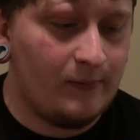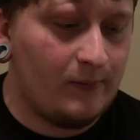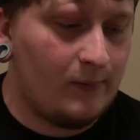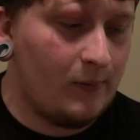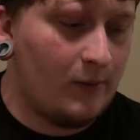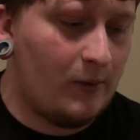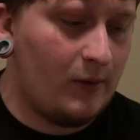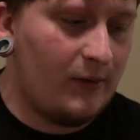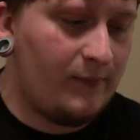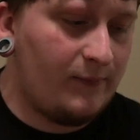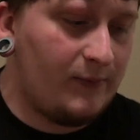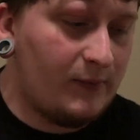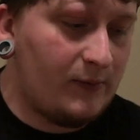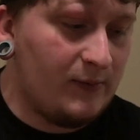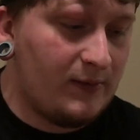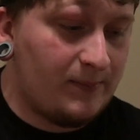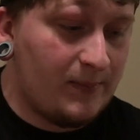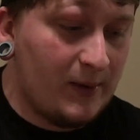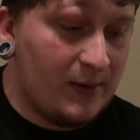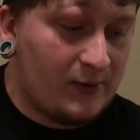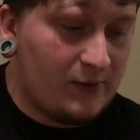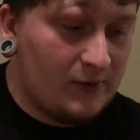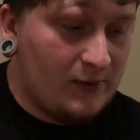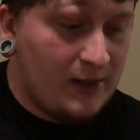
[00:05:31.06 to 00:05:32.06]
Or if you
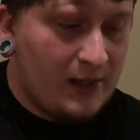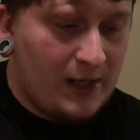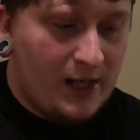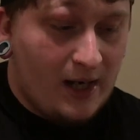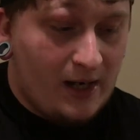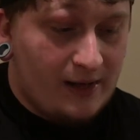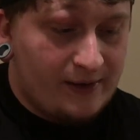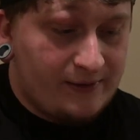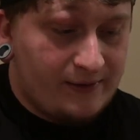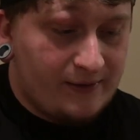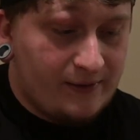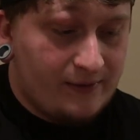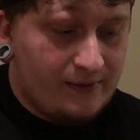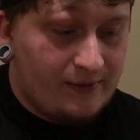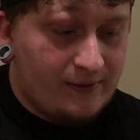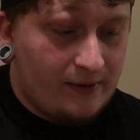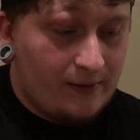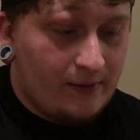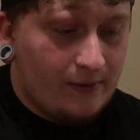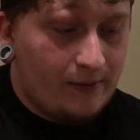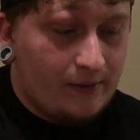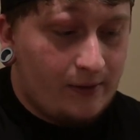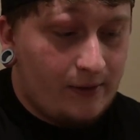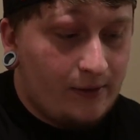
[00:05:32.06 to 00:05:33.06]
special the Noxious
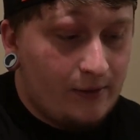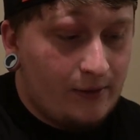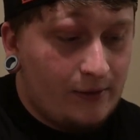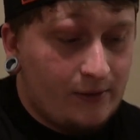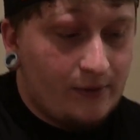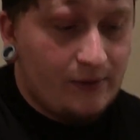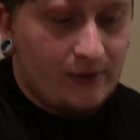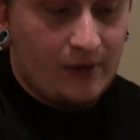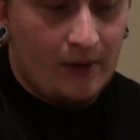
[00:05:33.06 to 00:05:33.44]
earlier, you can